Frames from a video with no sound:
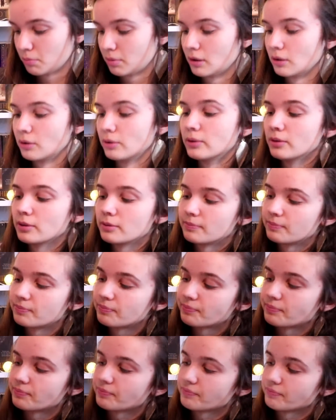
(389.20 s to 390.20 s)
blue
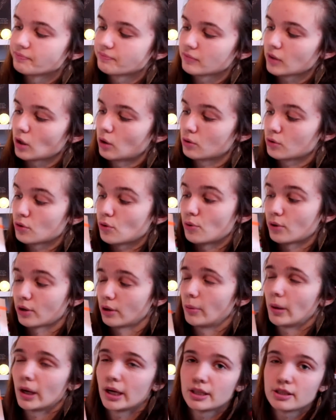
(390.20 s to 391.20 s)
or
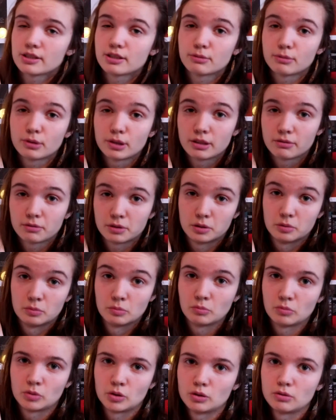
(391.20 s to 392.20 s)
turquoise, whatever
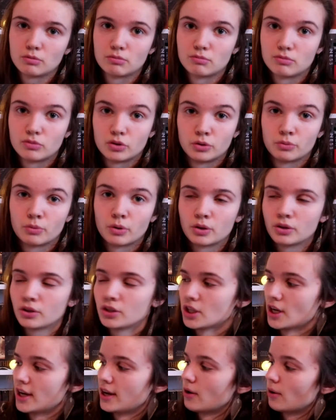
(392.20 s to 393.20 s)
you want,
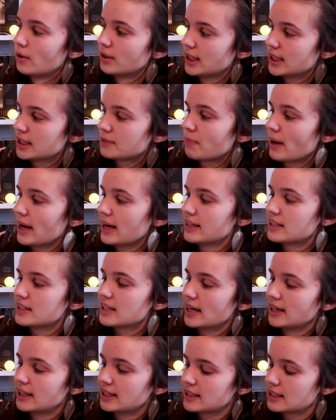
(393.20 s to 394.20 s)
on this page,
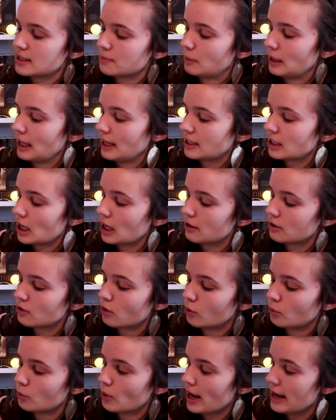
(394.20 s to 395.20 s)
and it's bled
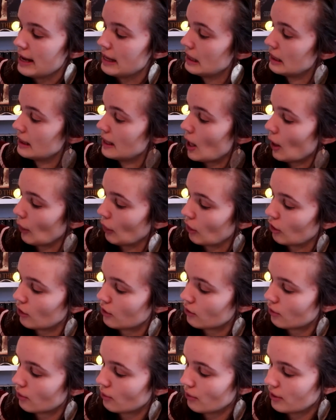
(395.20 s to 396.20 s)
through a lot
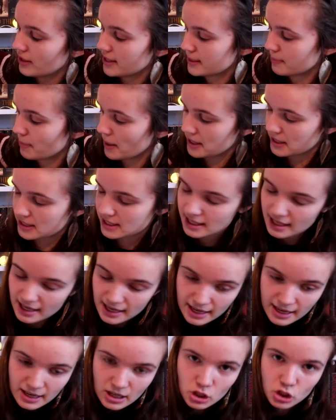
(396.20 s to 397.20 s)
through this page.
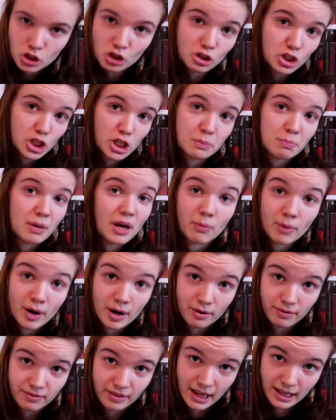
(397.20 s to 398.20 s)
So just be aware
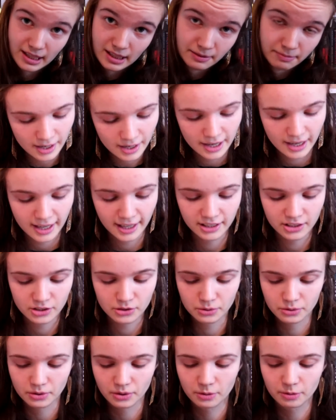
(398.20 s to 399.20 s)
of that. And
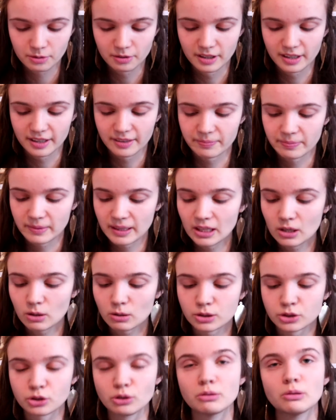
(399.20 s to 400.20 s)
you know, it
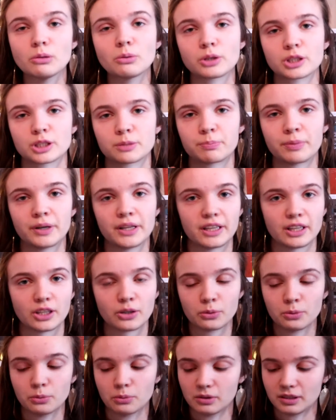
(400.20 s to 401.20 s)
also looks pretty
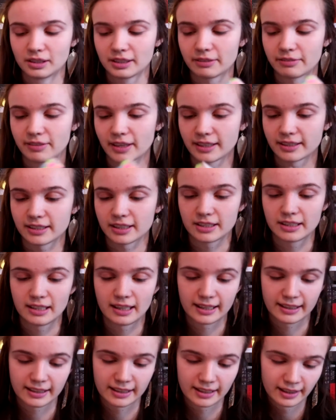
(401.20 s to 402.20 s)
cool, the fact that
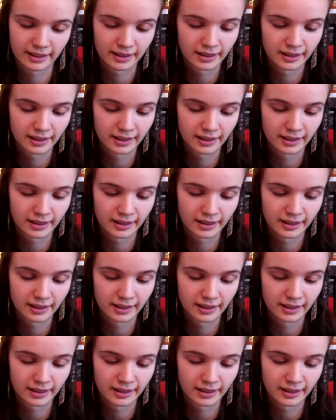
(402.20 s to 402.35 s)
like